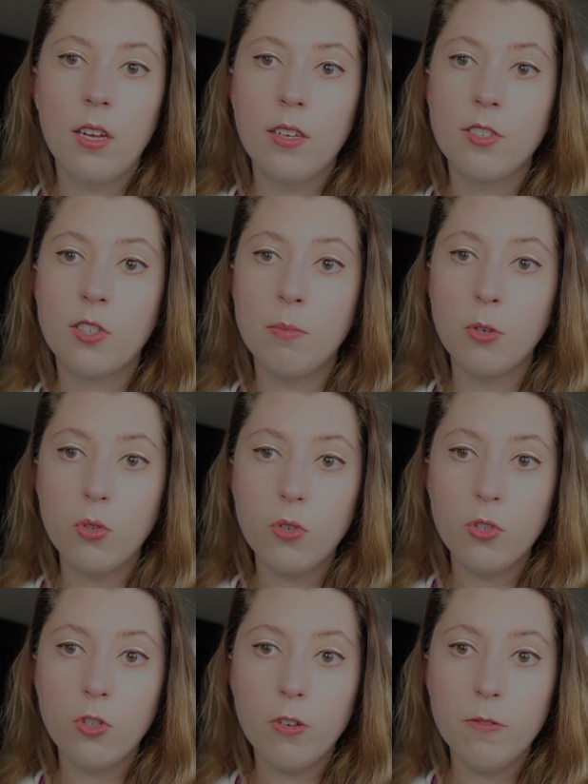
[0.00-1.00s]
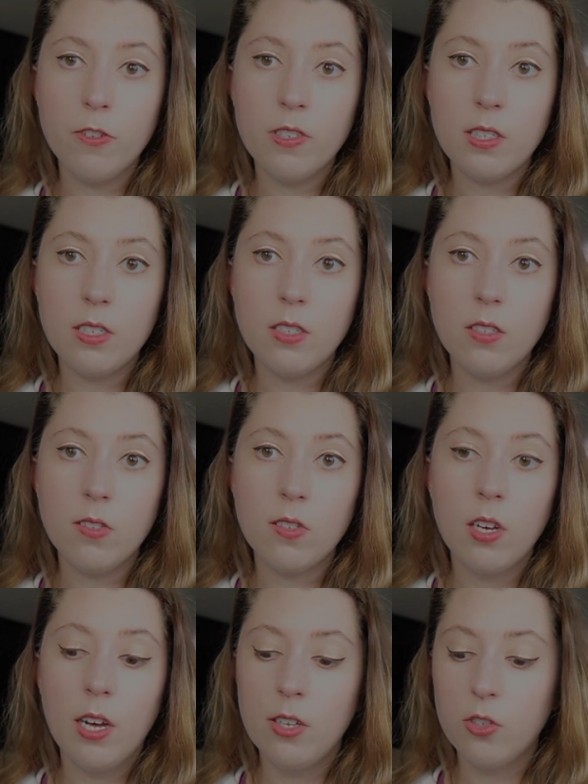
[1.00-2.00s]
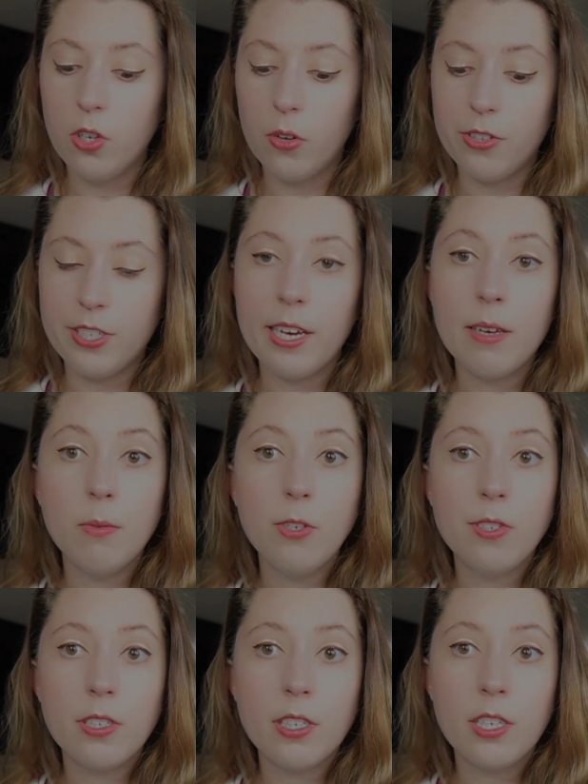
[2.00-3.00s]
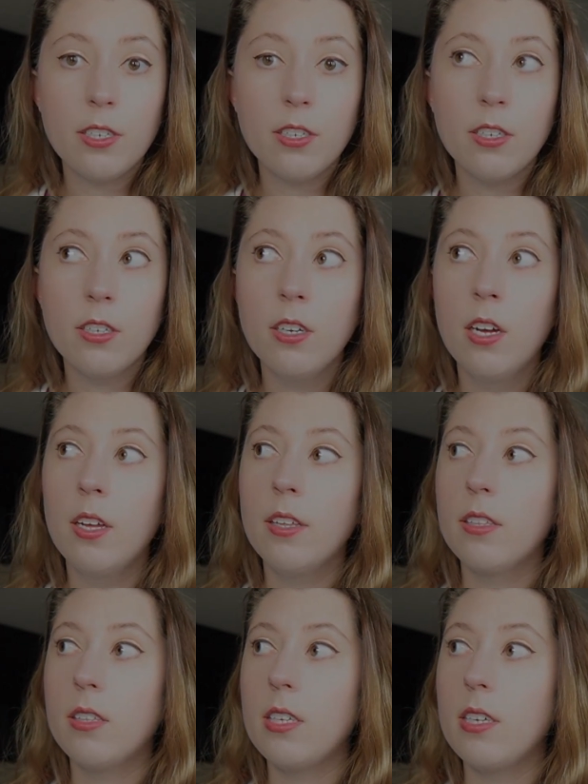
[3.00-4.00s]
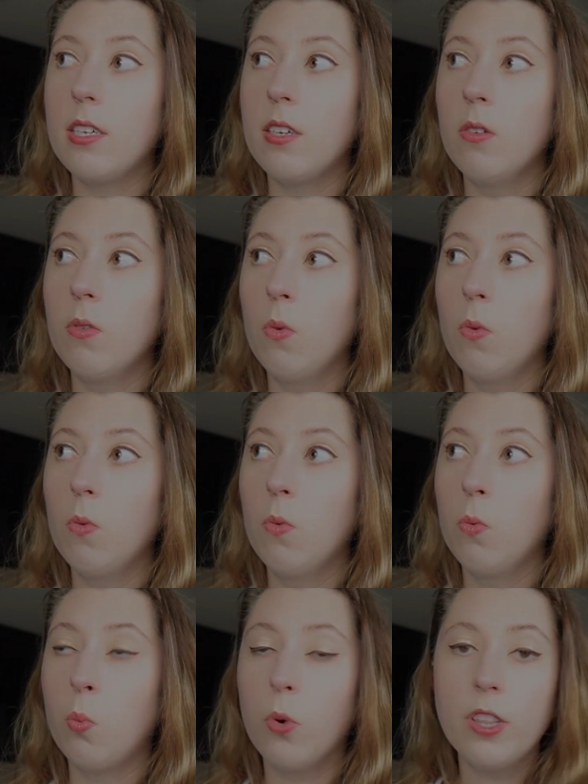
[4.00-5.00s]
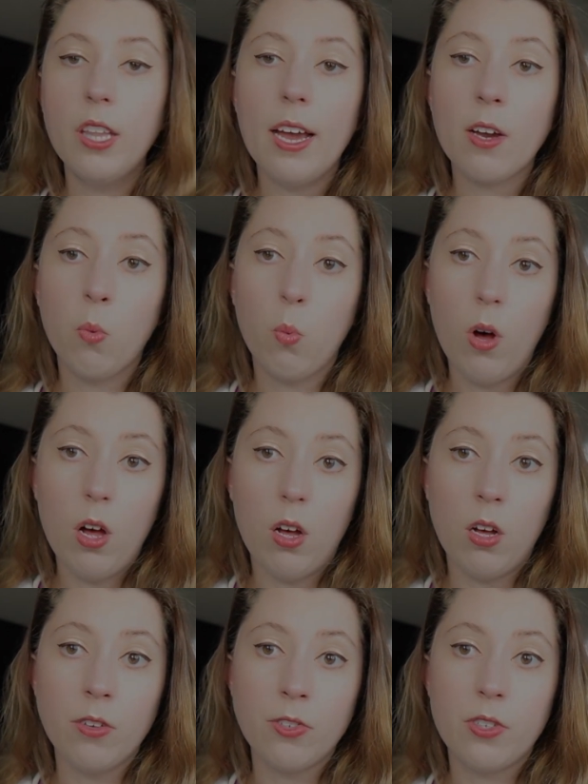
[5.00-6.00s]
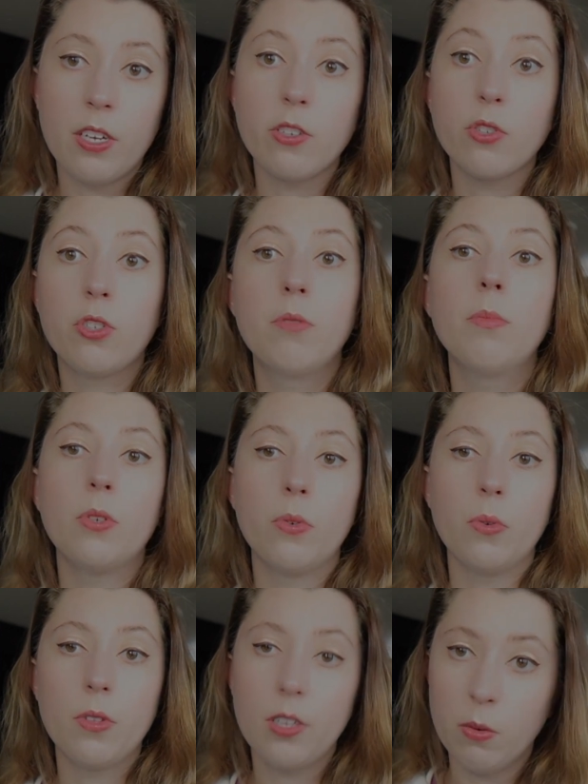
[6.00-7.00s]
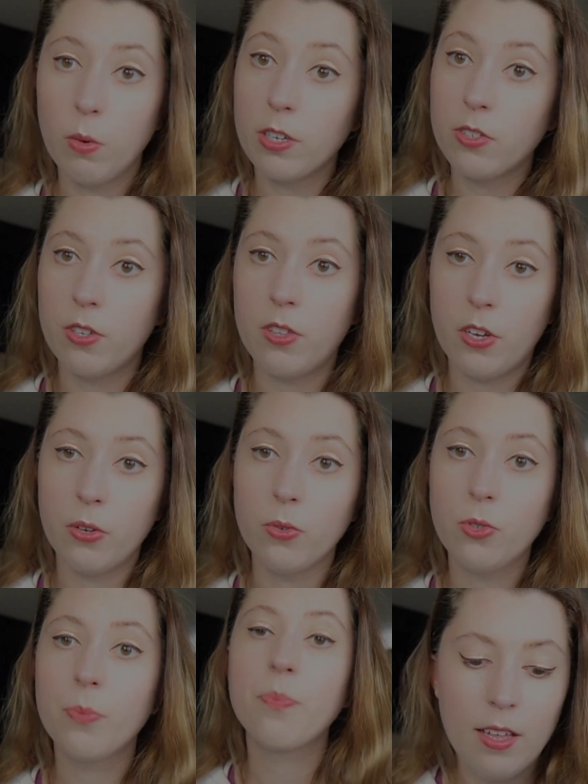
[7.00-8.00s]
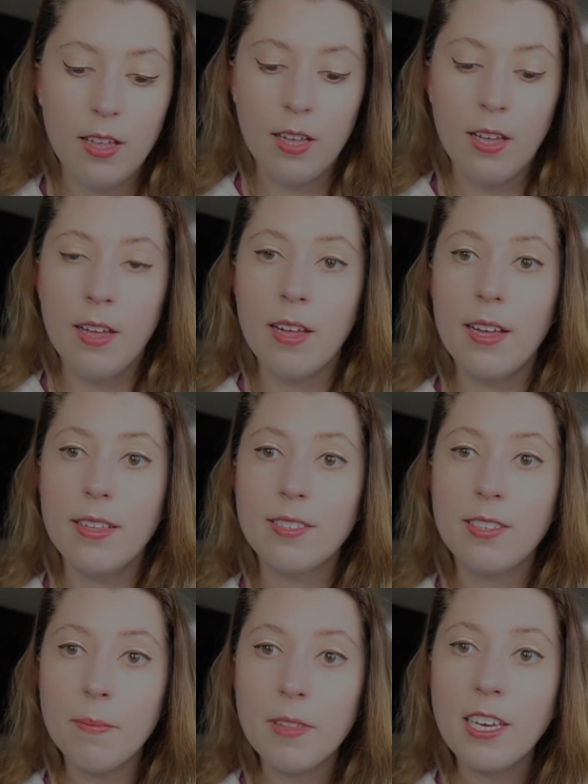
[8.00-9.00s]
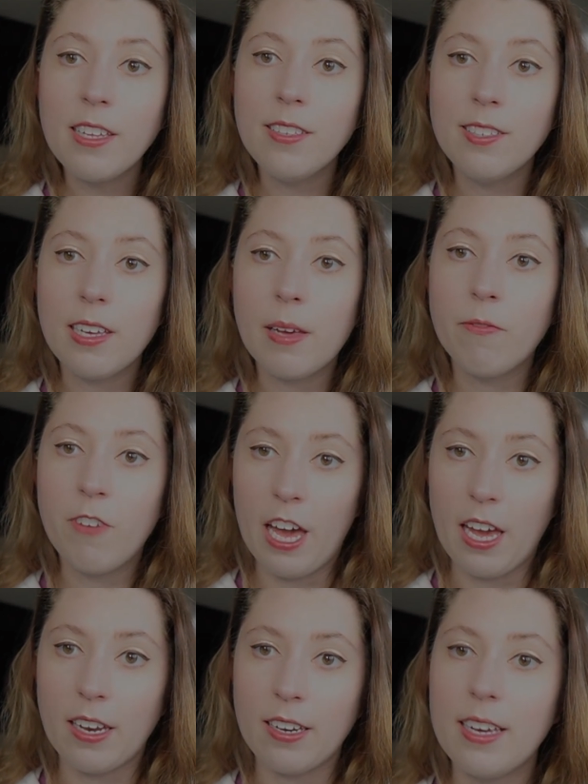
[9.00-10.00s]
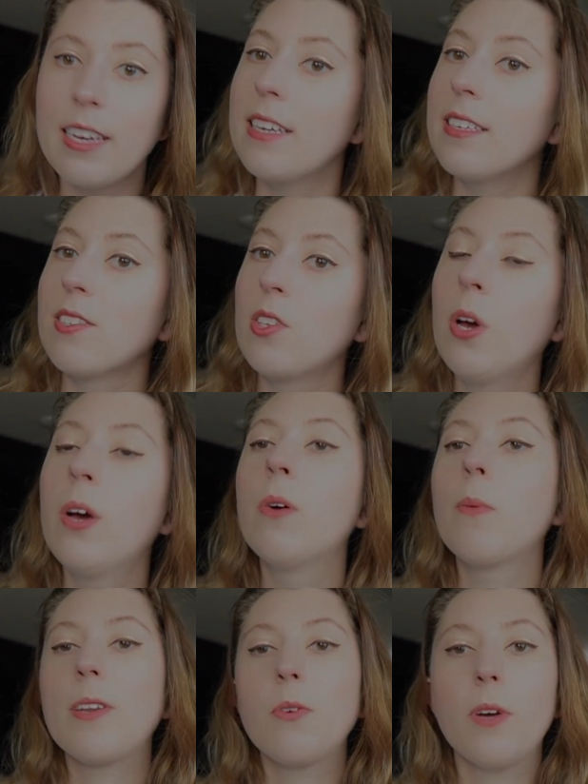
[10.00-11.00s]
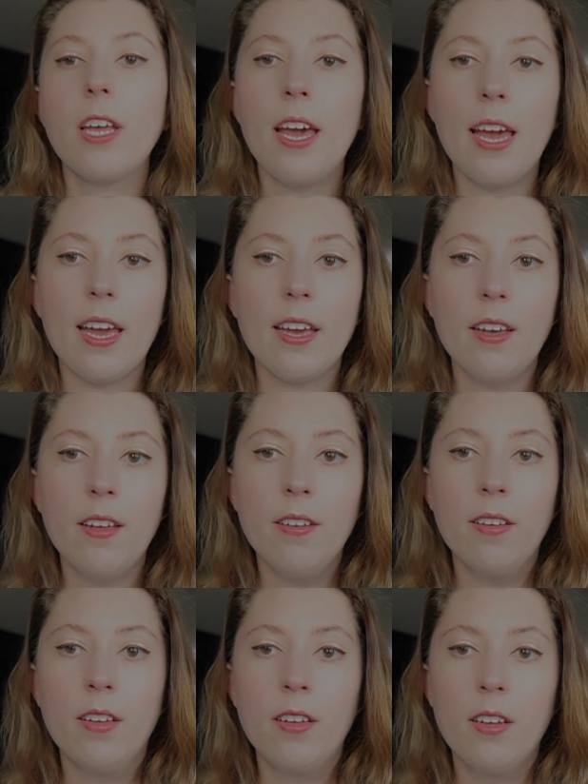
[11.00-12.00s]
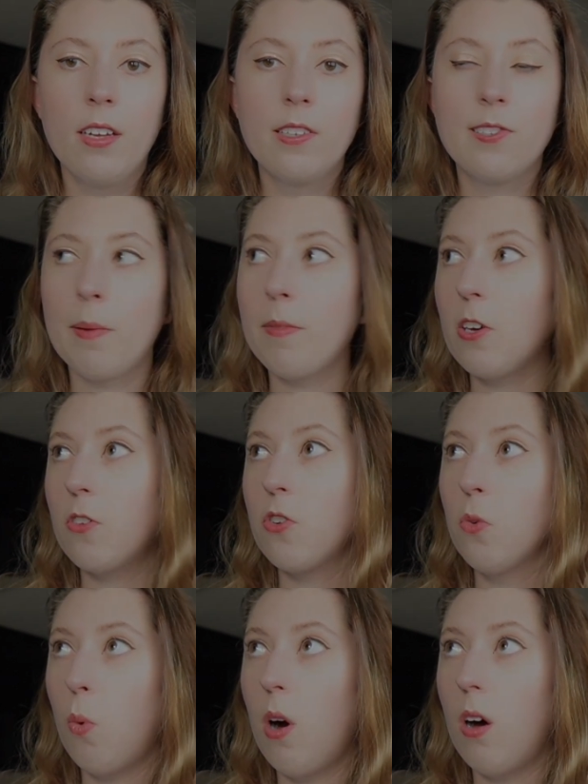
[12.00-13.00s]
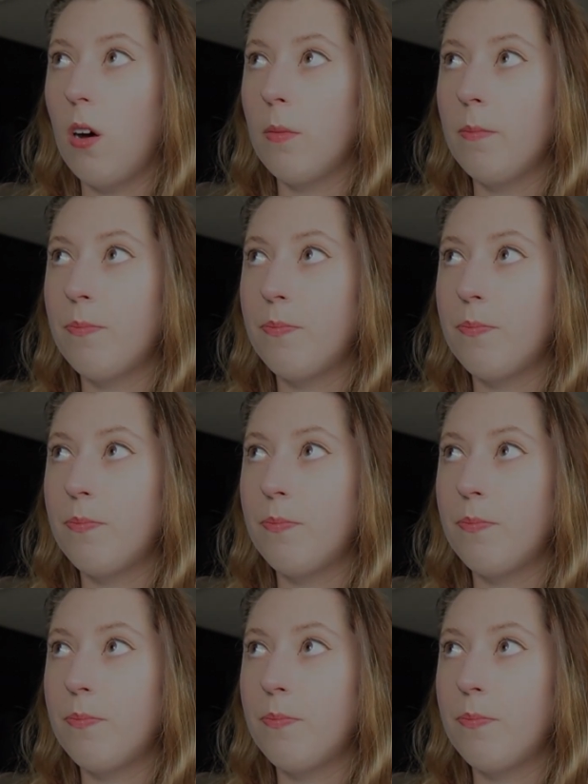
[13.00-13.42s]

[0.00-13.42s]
smoother surfaces. So the tables in here, the wood-like walls that are smooth, it works on those. Something in the same vein is when you want to hang something on your wall,